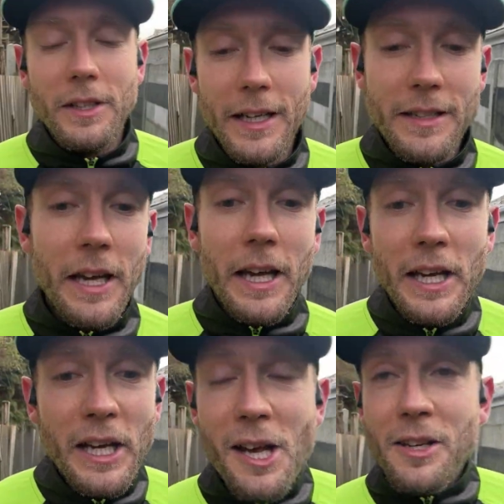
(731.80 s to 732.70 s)
and
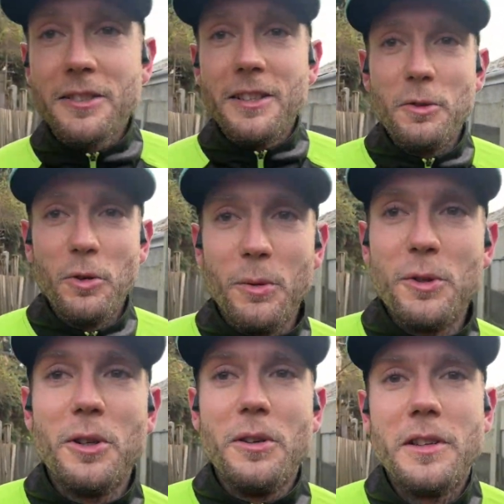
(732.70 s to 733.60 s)
just an enjoyable
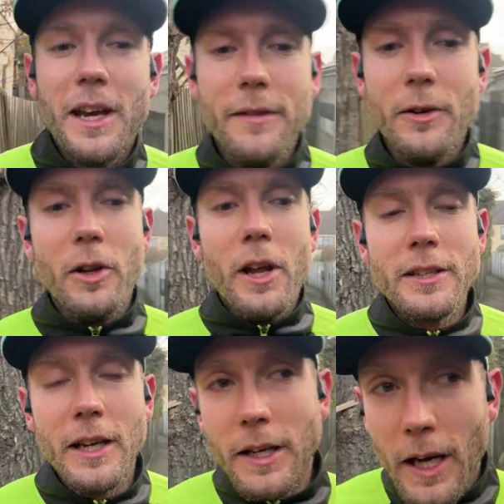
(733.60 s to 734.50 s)
shoe to have on.
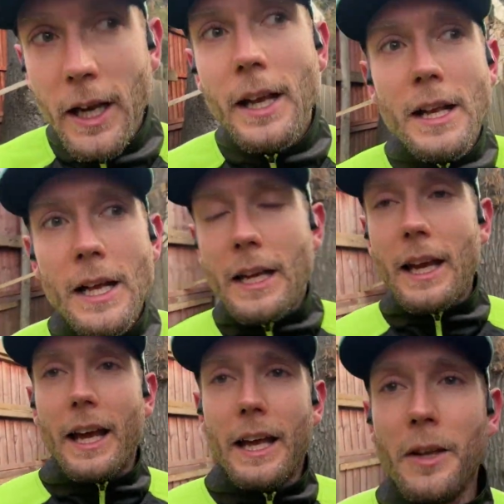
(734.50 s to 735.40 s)
So
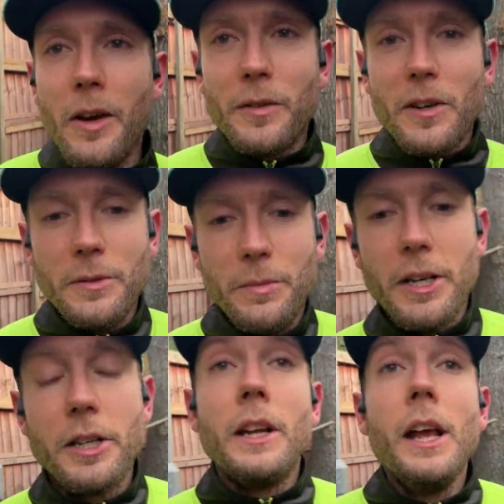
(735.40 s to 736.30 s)
yeah, nice first
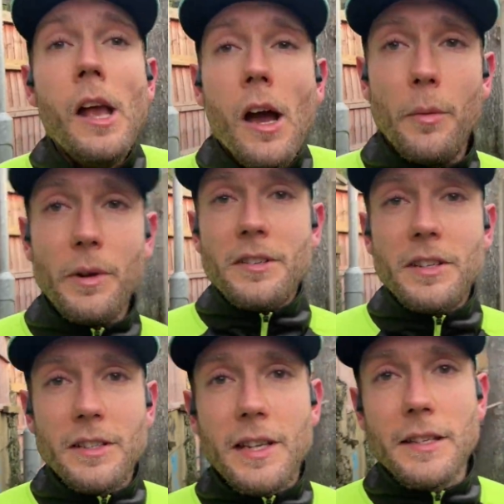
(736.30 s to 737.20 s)
impression. It'll be
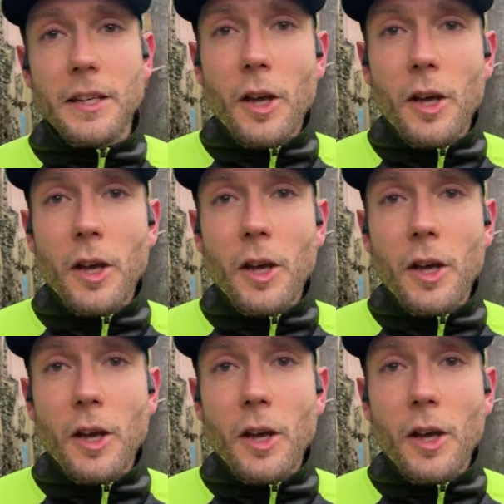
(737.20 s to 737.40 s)
interesting to test the